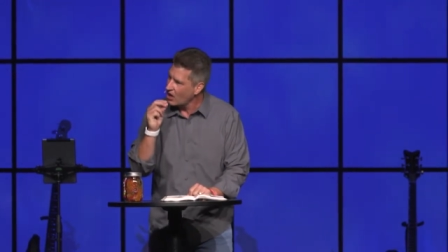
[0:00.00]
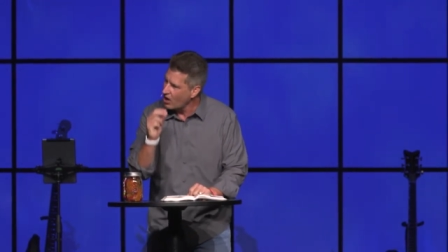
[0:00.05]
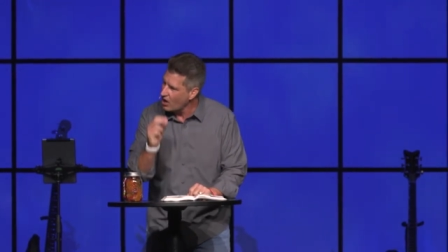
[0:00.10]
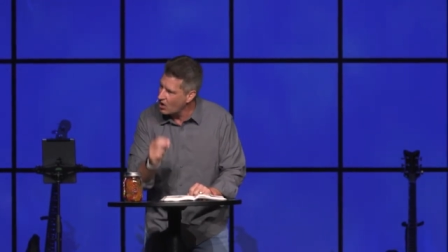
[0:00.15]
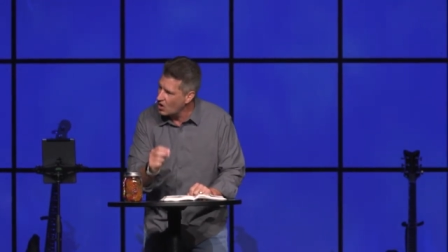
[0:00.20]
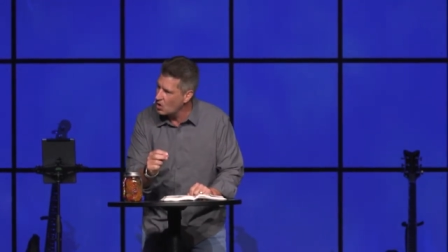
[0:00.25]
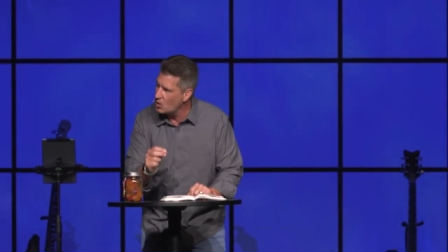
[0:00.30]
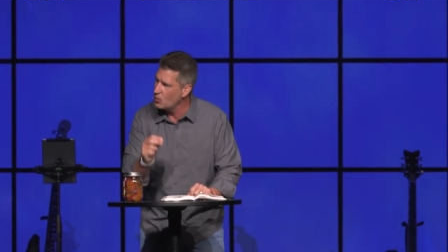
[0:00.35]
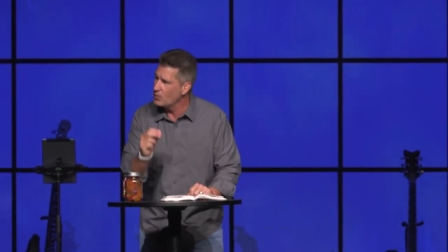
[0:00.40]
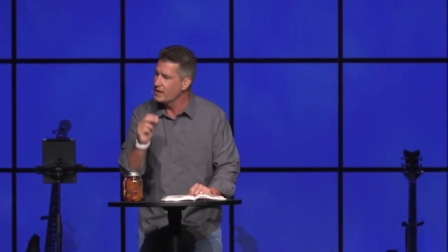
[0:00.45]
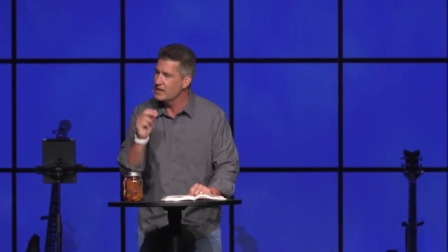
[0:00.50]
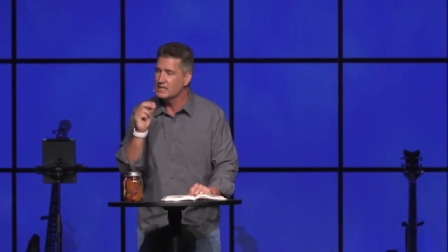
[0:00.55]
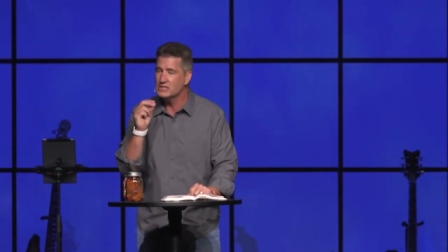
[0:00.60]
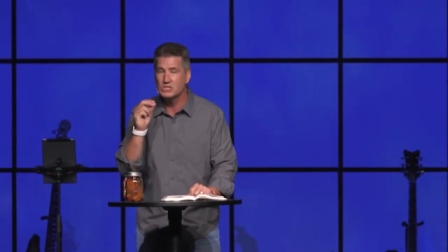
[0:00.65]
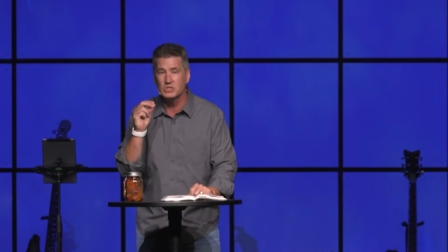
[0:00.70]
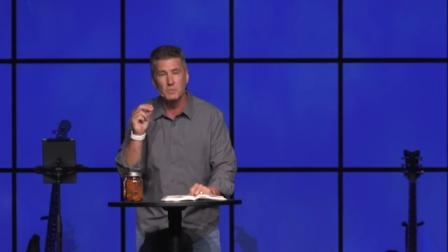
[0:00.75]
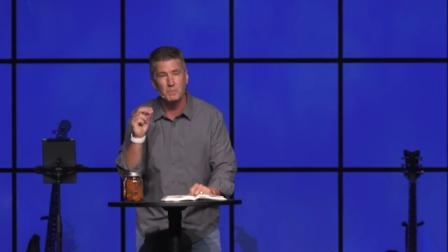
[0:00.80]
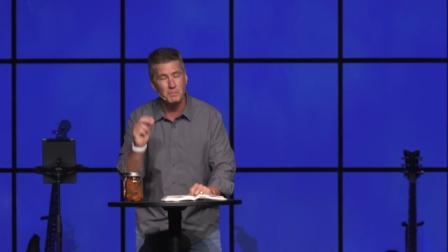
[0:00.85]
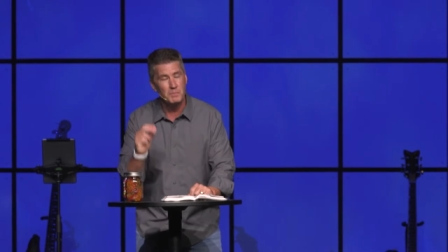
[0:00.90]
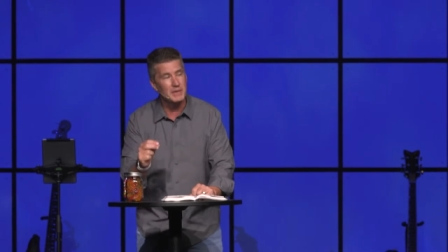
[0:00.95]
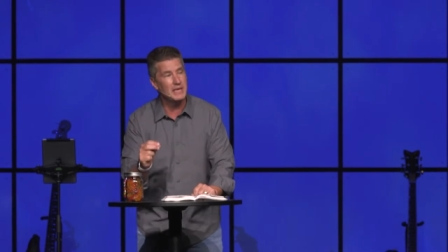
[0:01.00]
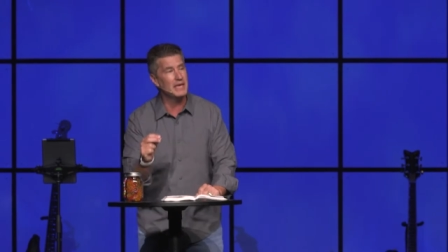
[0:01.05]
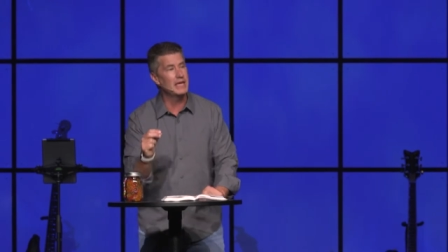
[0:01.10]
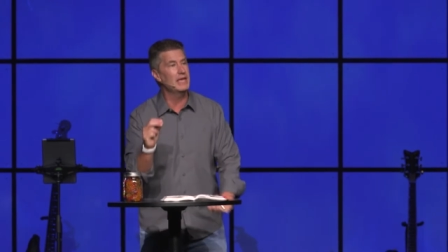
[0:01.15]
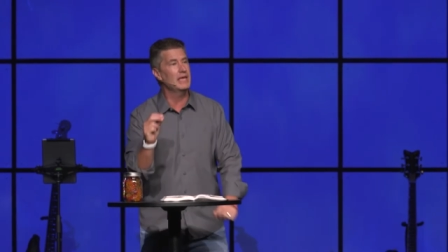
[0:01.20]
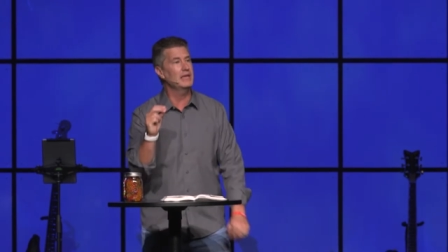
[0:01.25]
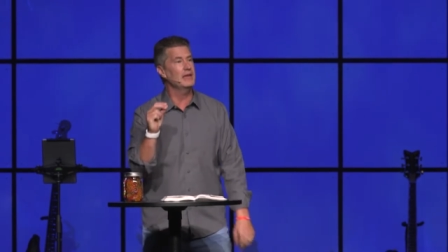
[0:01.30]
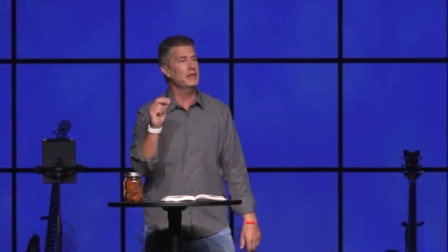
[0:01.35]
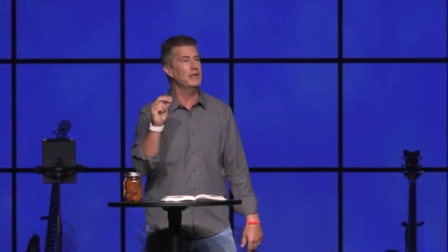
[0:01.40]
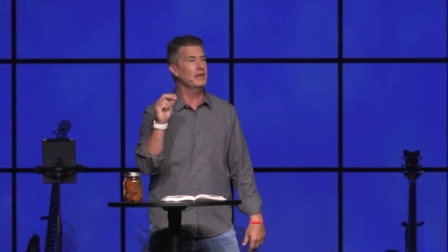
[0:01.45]
always
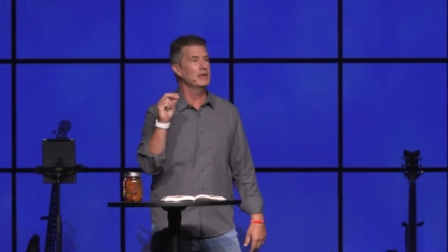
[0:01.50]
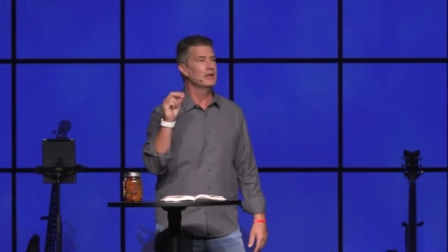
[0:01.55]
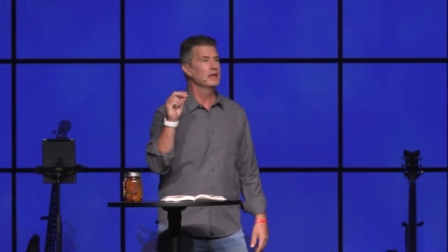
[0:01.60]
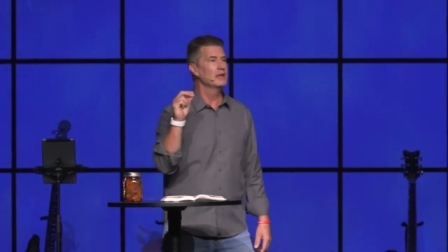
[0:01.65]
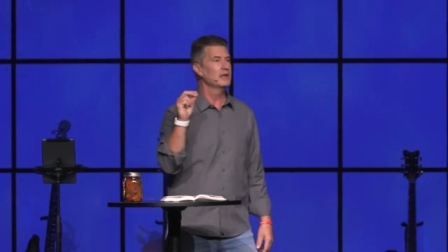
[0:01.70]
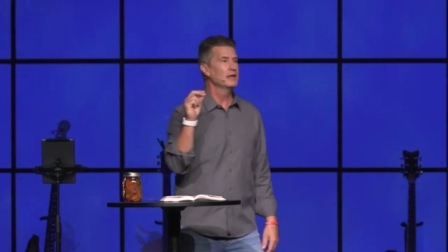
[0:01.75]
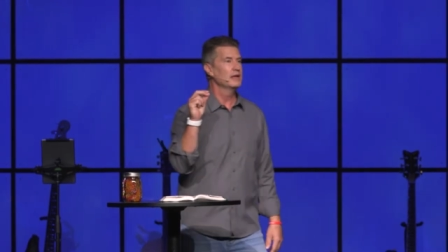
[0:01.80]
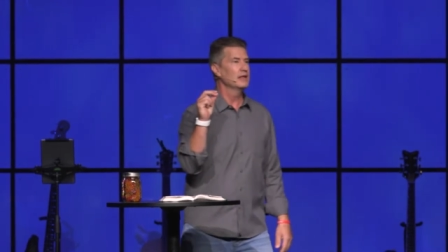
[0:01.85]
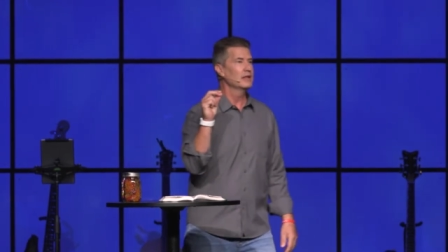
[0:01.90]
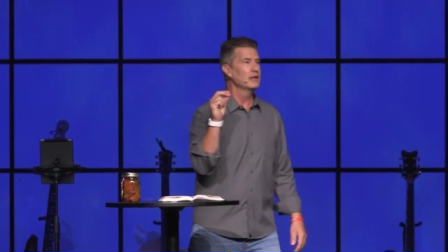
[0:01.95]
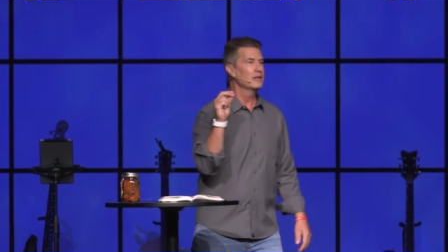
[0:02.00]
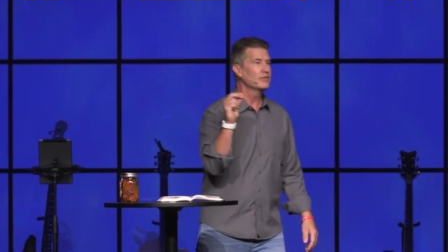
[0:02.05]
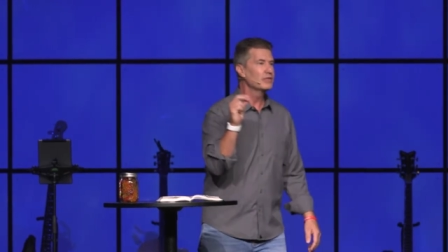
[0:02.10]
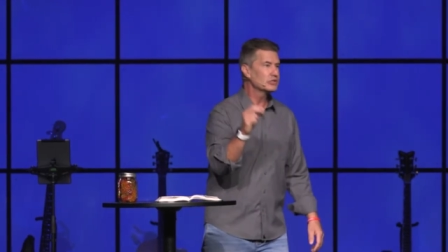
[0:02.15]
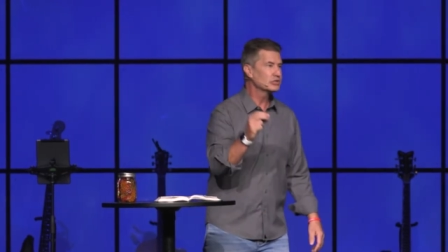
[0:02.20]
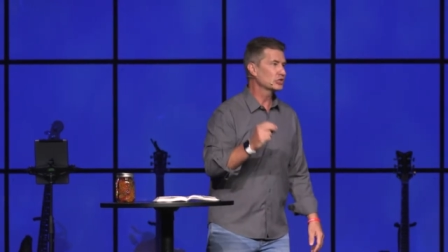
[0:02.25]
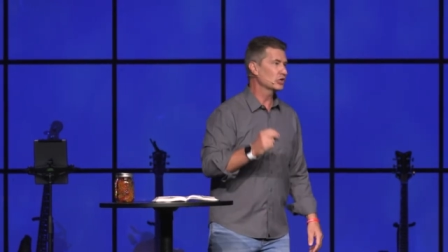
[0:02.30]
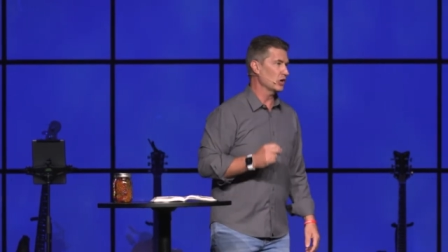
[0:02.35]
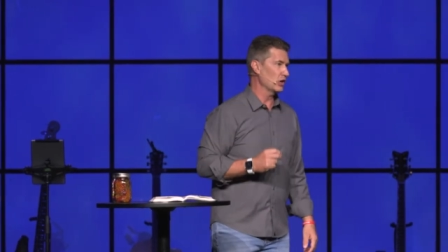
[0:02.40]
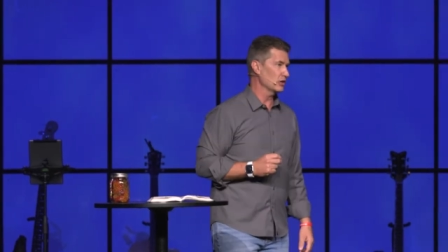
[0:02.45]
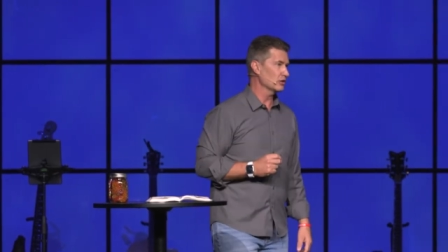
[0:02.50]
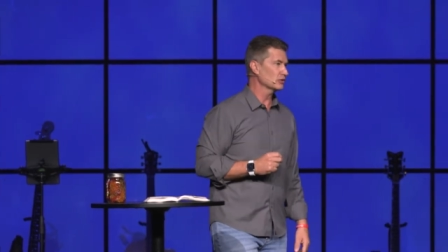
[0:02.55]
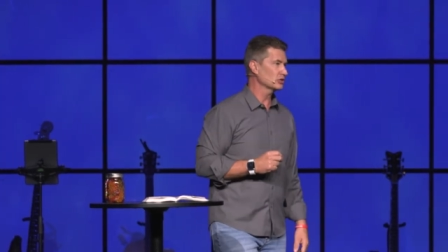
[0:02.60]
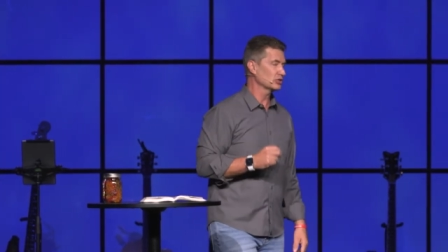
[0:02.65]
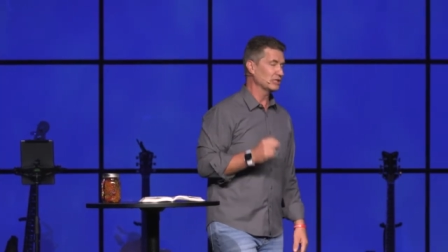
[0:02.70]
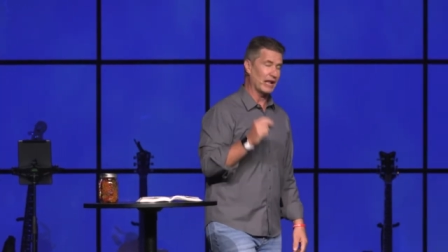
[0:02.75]
been the church.